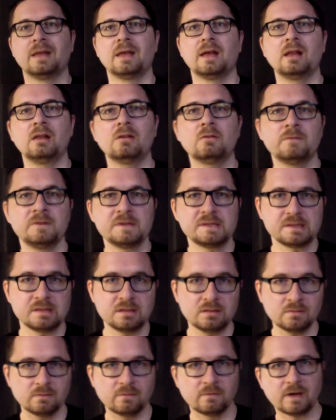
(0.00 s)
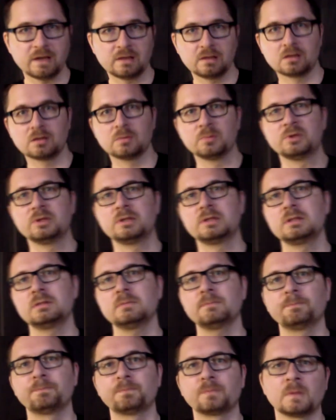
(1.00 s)
Hello VC, vinyl
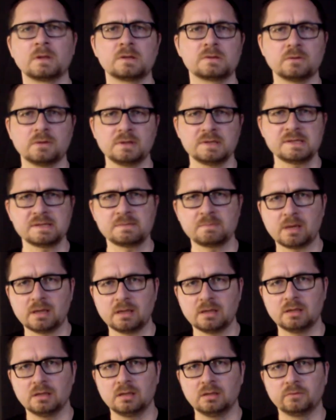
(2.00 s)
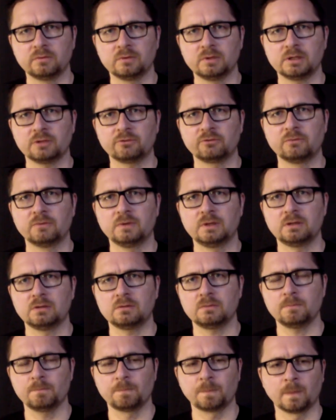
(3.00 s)
community. So this is my introduction
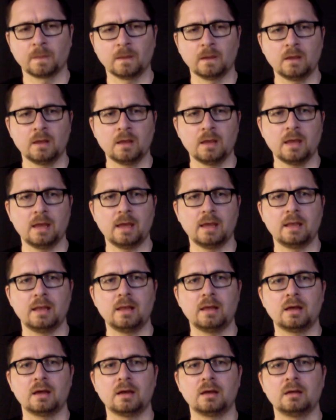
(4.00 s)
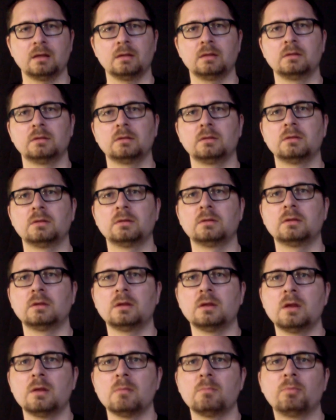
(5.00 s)
video, and
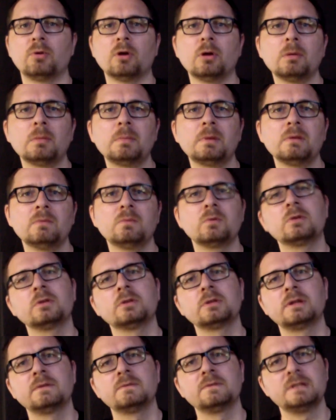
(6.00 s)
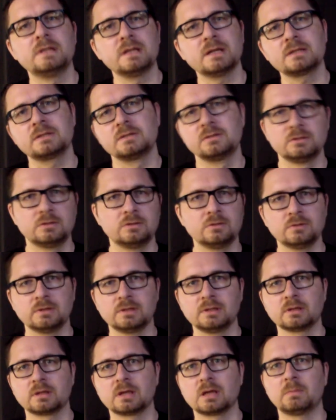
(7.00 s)
probably would not have dared to do
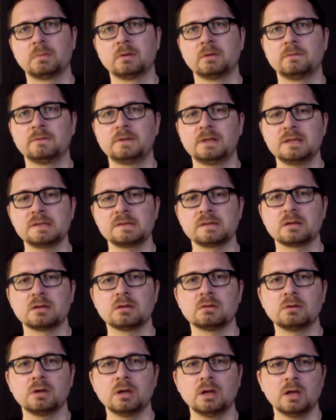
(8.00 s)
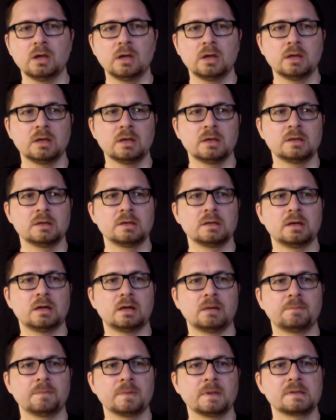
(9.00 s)
it a couple of days ago,
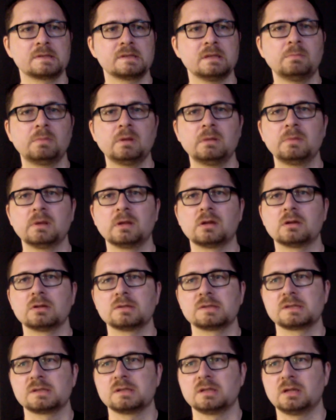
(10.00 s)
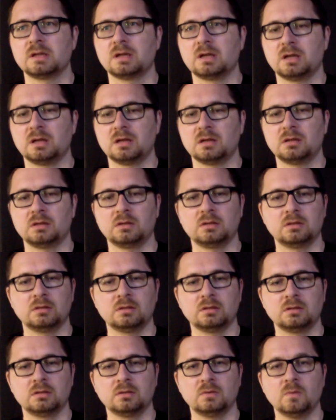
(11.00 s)
simply because,
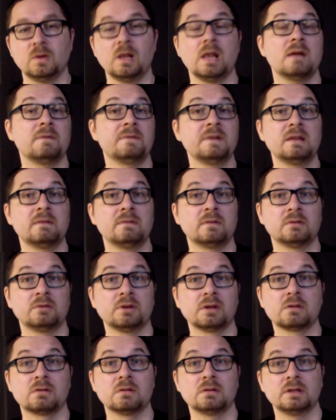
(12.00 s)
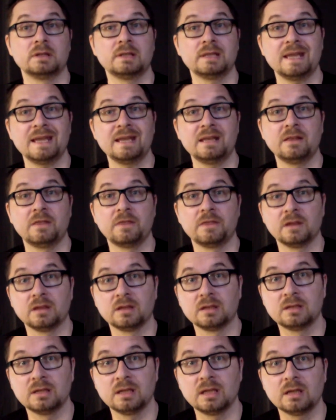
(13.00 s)
well, I've never recorded anything
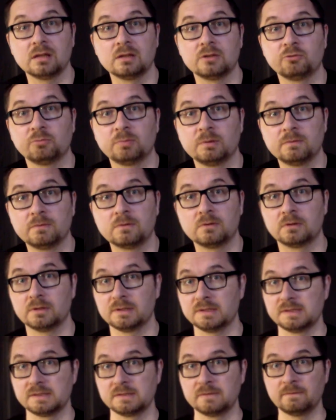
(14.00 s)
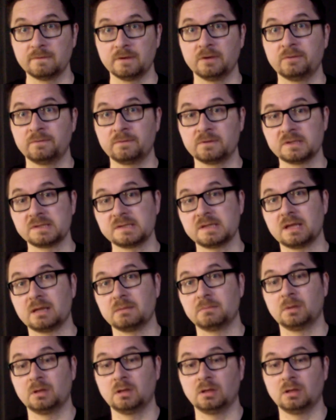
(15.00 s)
in English before. This is the very first time.